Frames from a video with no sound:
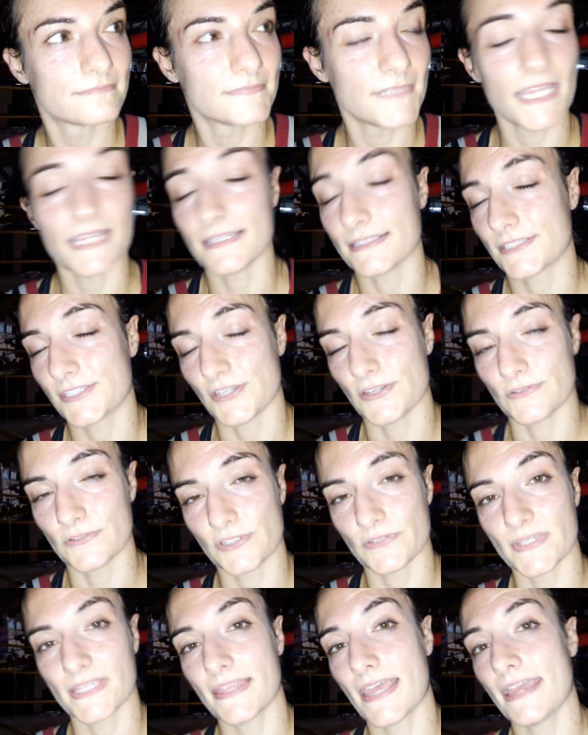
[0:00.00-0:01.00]
Yeah, so
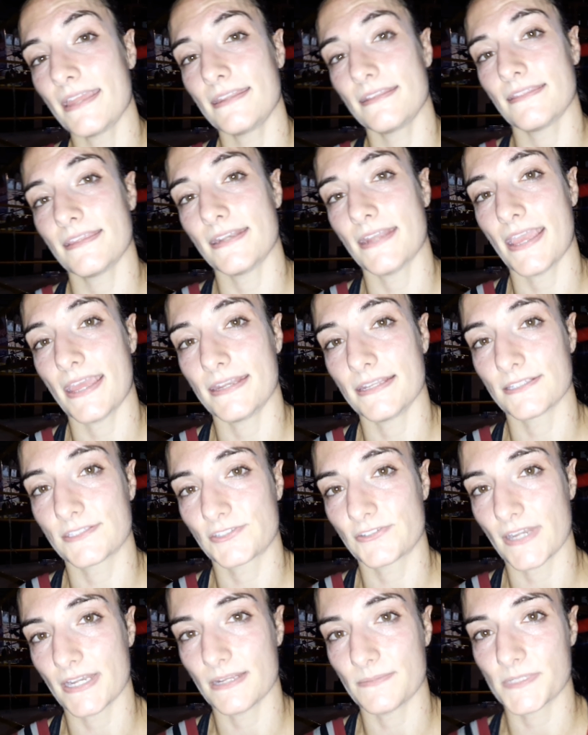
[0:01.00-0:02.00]
doing that and then heading
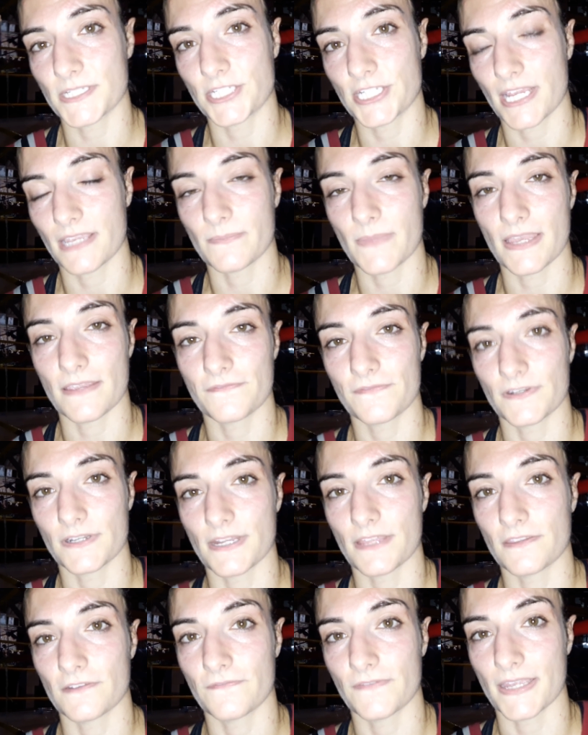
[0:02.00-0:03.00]
straight up to Chiang Mai for
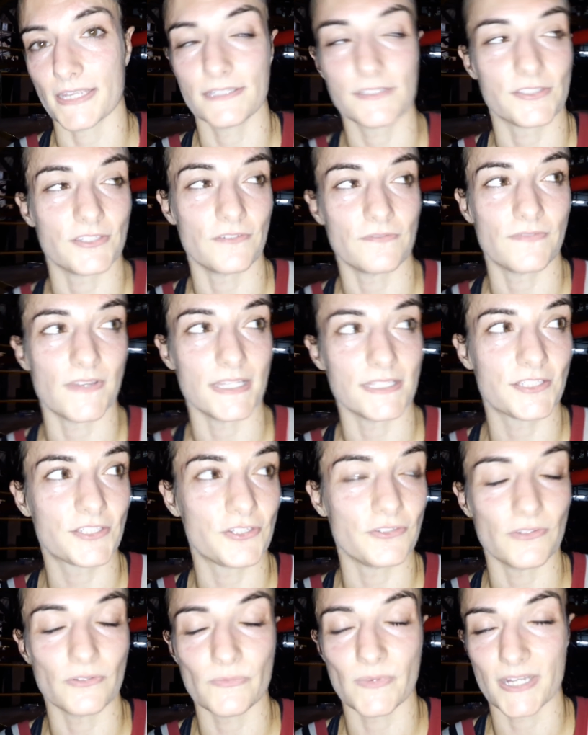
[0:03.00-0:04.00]
another fight. So fights
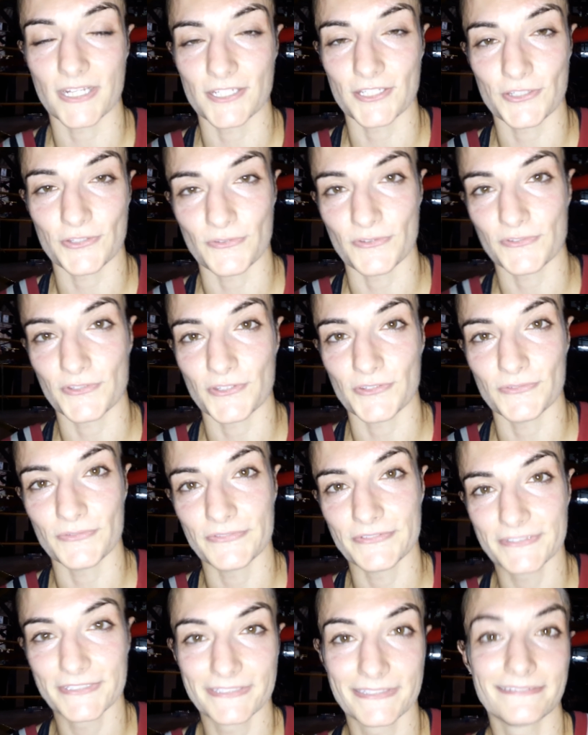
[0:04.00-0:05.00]
201 and 202
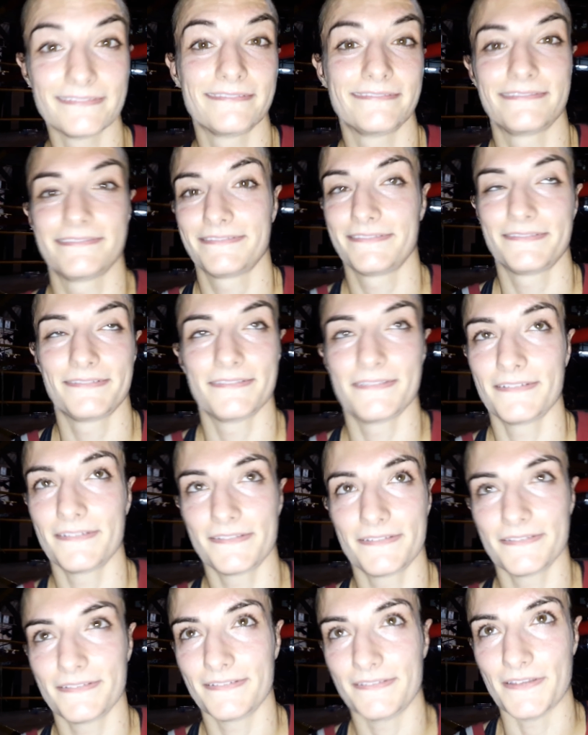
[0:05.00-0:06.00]

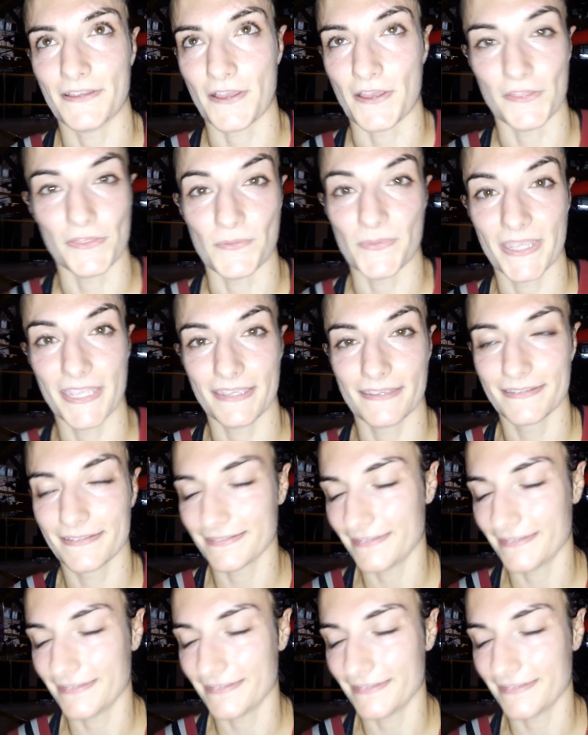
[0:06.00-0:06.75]
on the way.